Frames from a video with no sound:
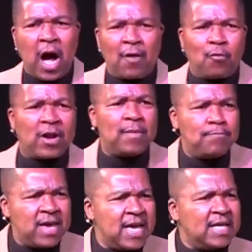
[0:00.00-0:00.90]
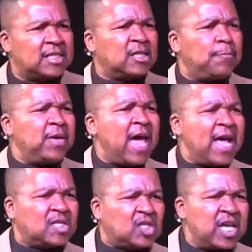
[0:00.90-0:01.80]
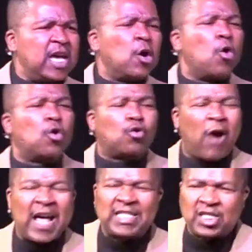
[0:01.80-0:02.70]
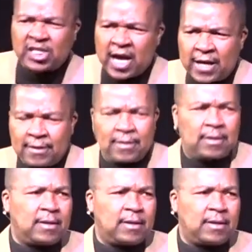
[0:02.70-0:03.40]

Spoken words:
of what it means to be a single Christian. Amen.